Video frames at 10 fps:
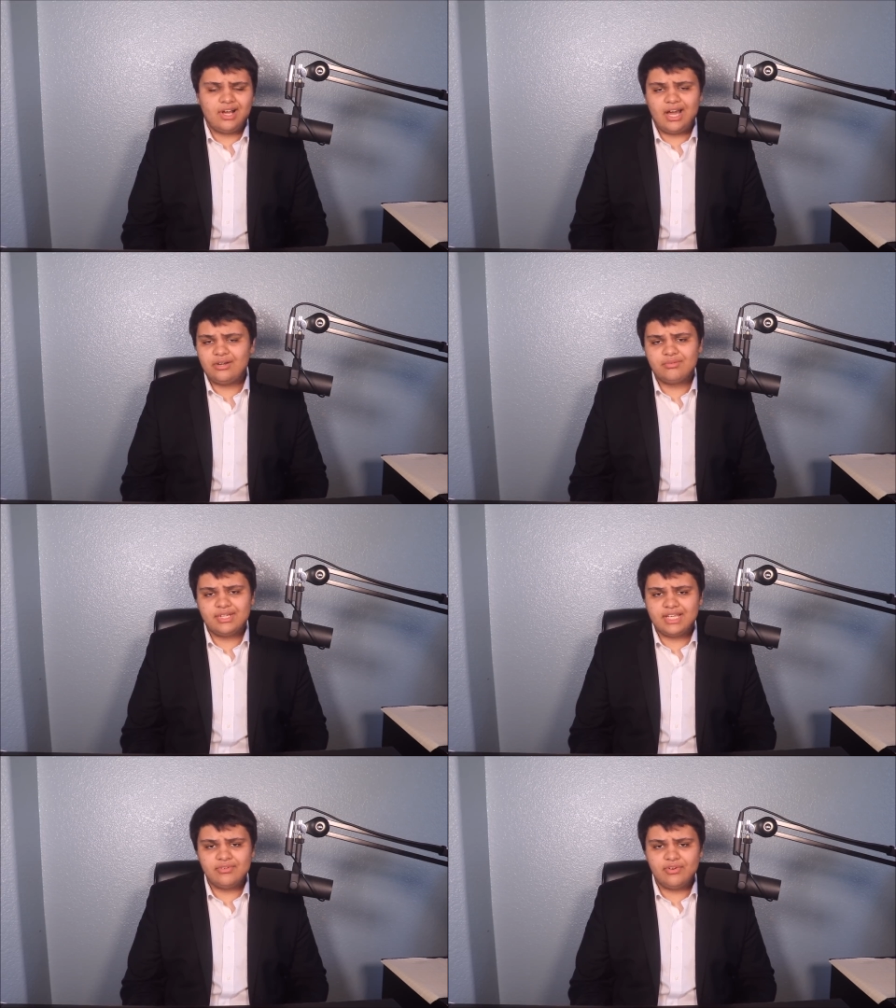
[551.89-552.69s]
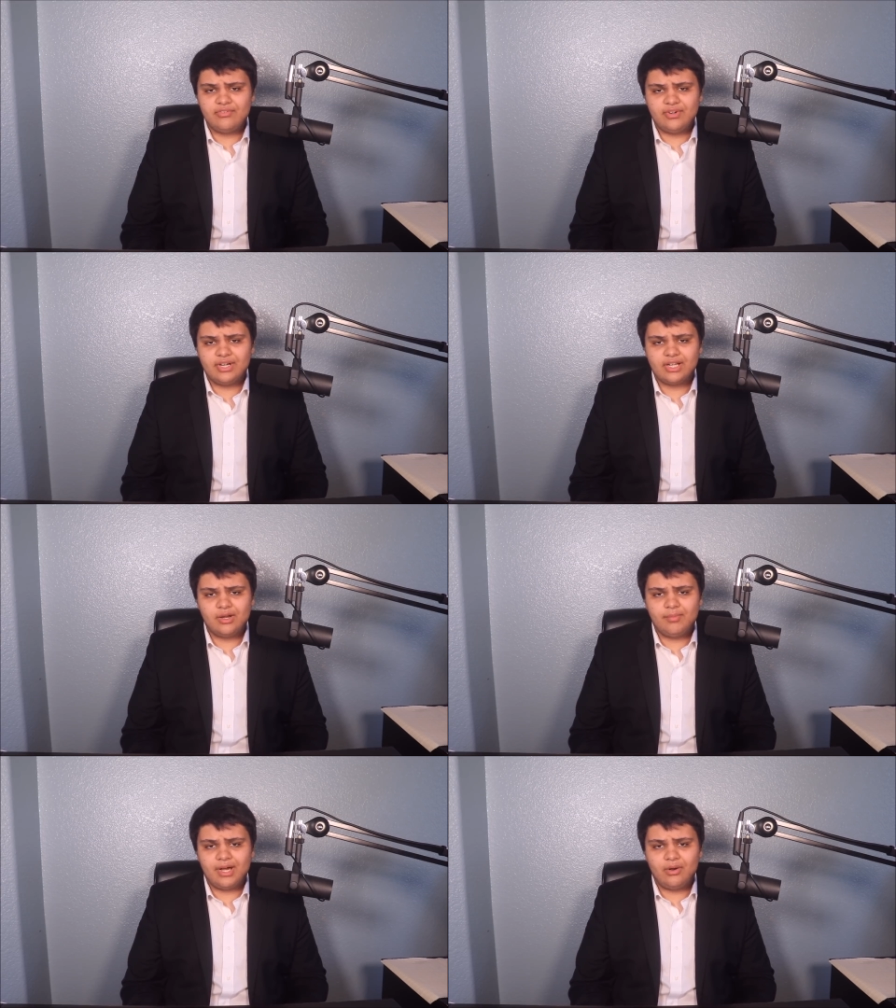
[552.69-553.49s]
I don't really give a fuck
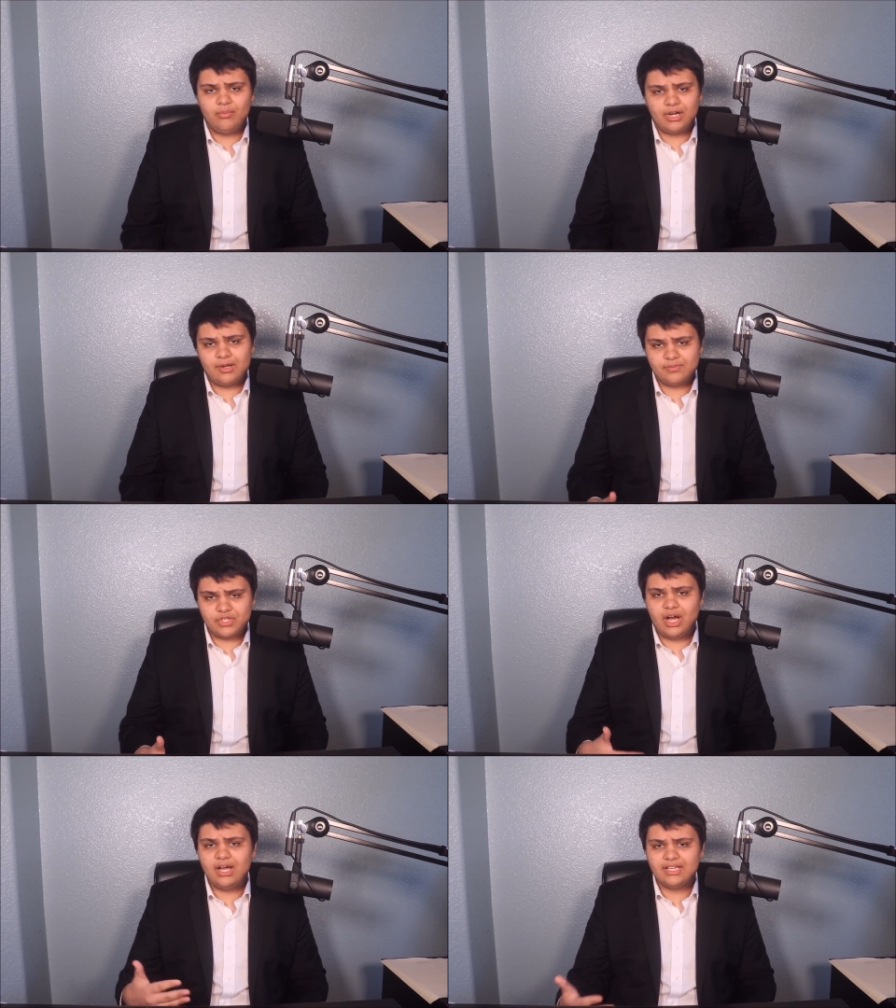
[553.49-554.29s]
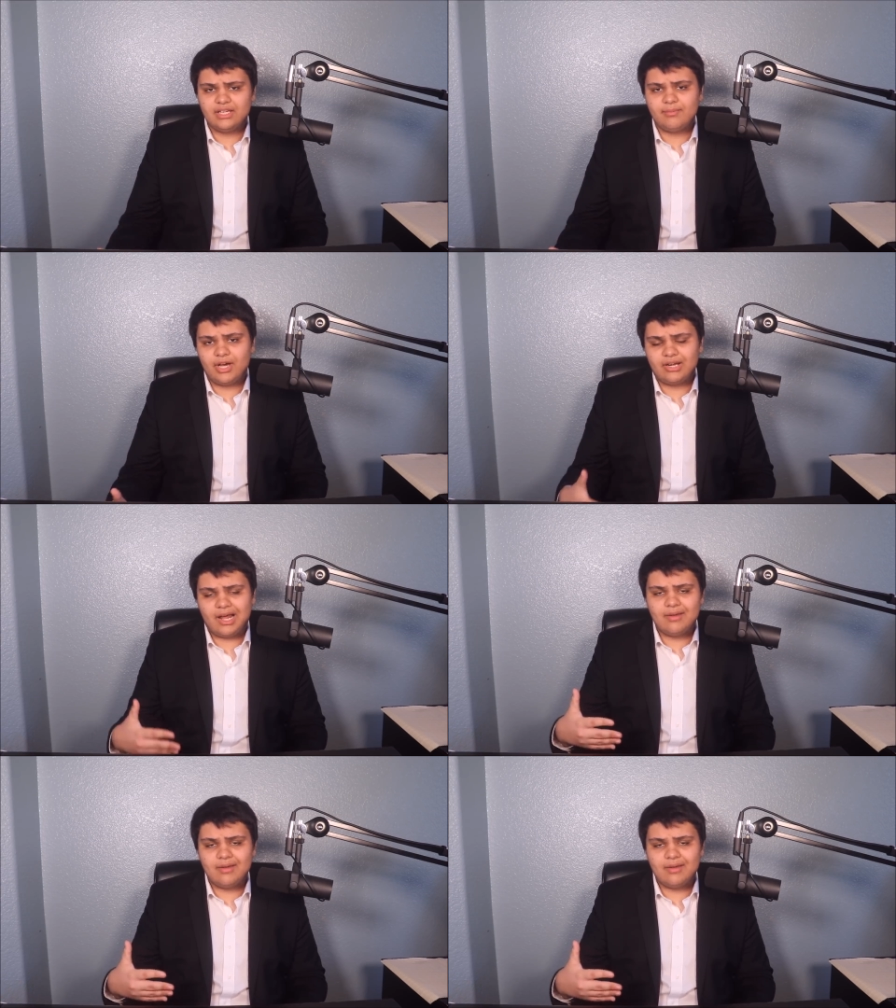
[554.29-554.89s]
about what I'm talking about.